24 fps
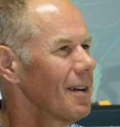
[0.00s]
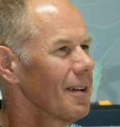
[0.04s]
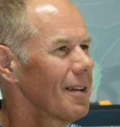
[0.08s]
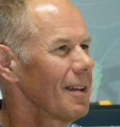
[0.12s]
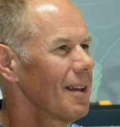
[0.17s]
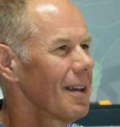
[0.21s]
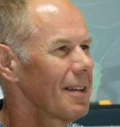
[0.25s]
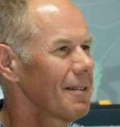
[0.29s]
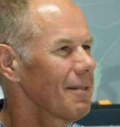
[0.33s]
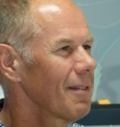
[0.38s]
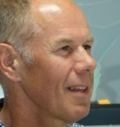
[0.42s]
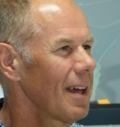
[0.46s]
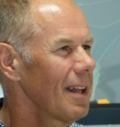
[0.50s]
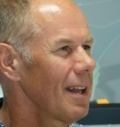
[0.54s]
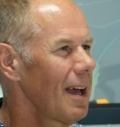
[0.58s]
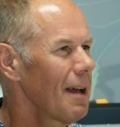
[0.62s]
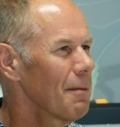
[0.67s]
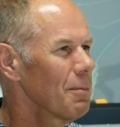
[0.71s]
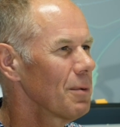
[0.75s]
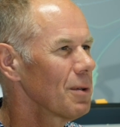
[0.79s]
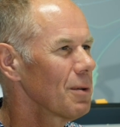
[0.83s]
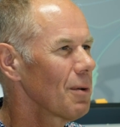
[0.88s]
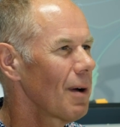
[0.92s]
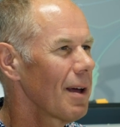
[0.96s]
That
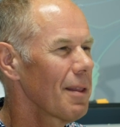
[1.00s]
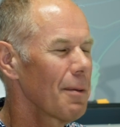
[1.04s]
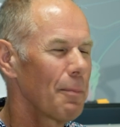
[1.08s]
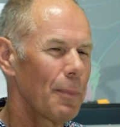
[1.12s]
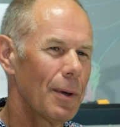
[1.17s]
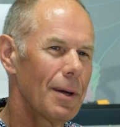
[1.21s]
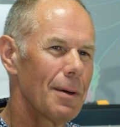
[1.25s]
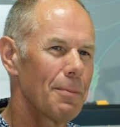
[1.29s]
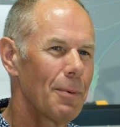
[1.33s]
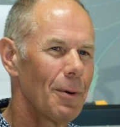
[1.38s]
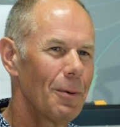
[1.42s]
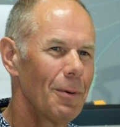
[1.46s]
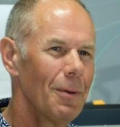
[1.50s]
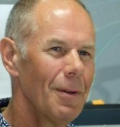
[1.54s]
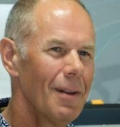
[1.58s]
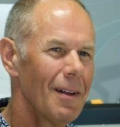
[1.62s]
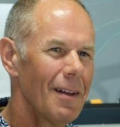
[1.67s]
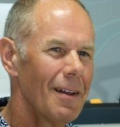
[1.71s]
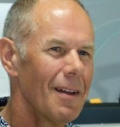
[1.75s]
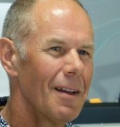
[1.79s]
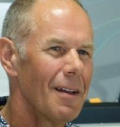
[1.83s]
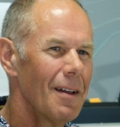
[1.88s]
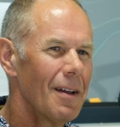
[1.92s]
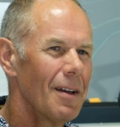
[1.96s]
happened to other people.
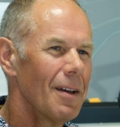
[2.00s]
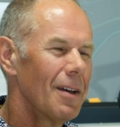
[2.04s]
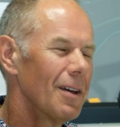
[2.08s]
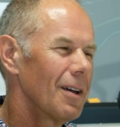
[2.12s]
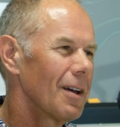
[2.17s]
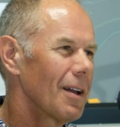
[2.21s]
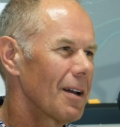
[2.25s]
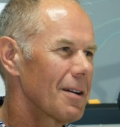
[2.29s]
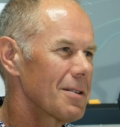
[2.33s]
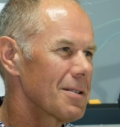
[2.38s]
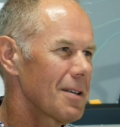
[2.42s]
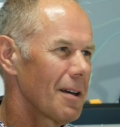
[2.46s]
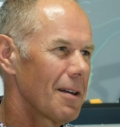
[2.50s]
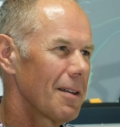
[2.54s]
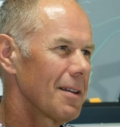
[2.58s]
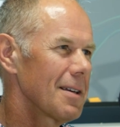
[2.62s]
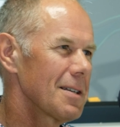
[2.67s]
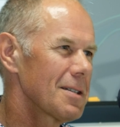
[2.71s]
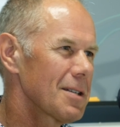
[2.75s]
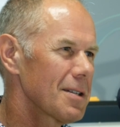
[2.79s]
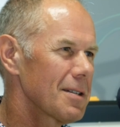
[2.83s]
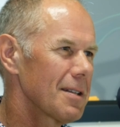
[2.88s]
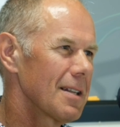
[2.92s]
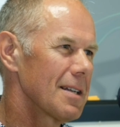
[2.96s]
So
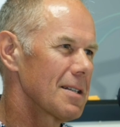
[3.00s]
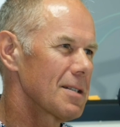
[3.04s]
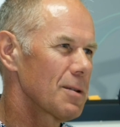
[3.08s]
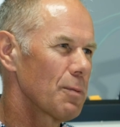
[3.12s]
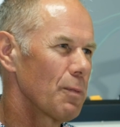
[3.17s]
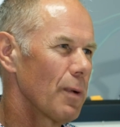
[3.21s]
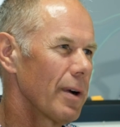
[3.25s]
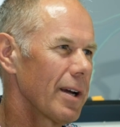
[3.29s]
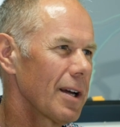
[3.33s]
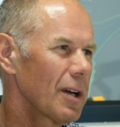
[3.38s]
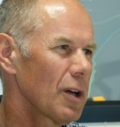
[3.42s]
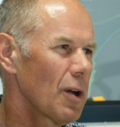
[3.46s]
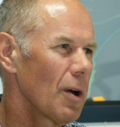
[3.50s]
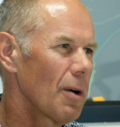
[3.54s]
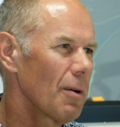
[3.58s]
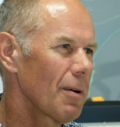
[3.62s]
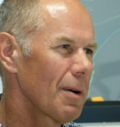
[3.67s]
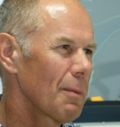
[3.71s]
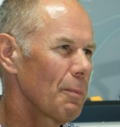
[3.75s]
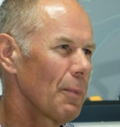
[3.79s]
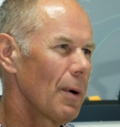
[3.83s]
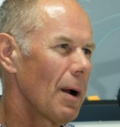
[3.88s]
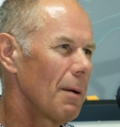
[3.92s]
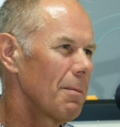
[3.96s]
this
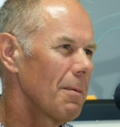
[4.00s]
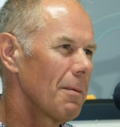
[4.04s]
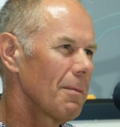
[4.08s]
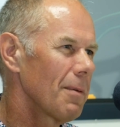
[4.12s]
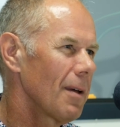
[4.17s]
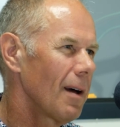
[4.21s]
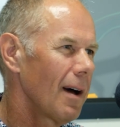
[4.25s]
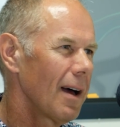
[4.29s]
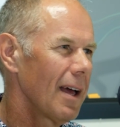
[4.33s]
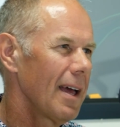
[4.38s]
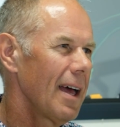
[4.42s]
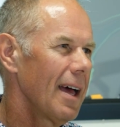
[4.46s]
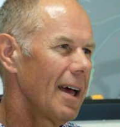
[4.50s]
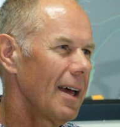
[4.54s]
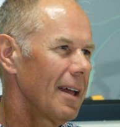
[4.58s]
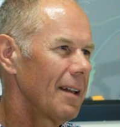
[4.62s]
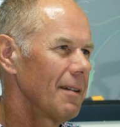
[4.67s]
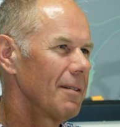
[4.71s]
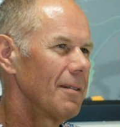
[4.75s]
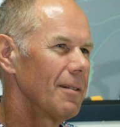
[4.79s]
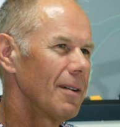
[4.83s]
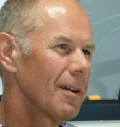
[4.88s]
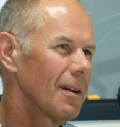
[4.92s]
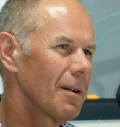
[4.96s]
reoccurring problem that I
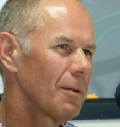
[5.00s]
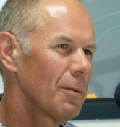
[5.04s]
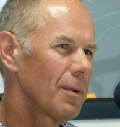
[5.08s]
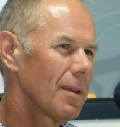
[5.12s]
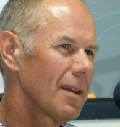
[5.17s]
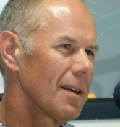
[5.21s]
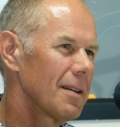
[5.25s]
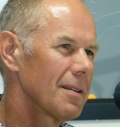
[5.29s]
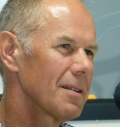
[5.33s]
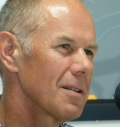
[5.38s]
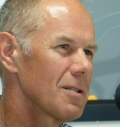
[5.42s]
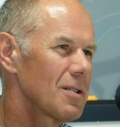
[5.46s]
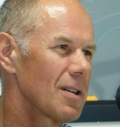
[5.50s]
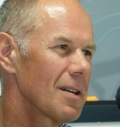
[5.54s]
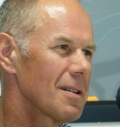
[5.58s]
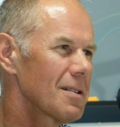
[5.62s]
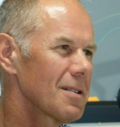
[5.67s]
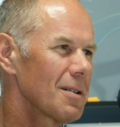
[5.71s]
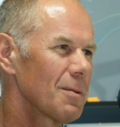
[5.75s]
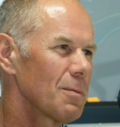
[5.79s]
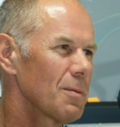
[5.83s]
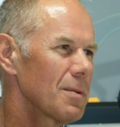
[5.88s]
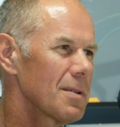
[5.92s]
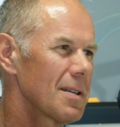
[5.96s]
had, with
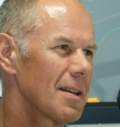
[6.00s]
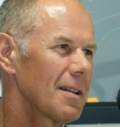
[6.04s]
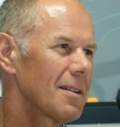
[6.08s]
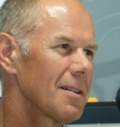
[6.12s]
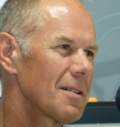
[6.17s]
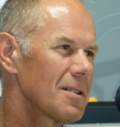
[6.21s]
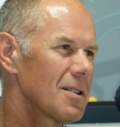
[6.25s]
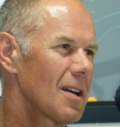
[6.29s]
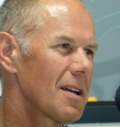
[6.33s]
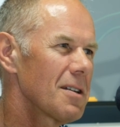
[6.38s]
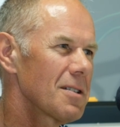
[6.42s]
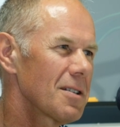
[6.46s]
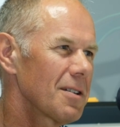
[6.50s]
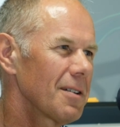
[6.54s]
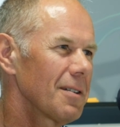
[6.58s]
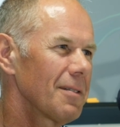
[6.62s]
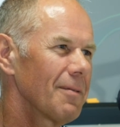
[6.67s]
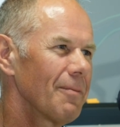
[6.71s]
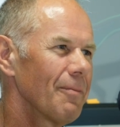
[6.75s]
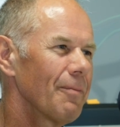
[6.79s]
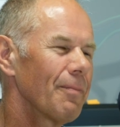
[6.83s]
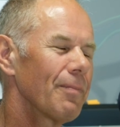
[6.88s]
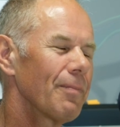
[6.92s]
indigestion was indigestion.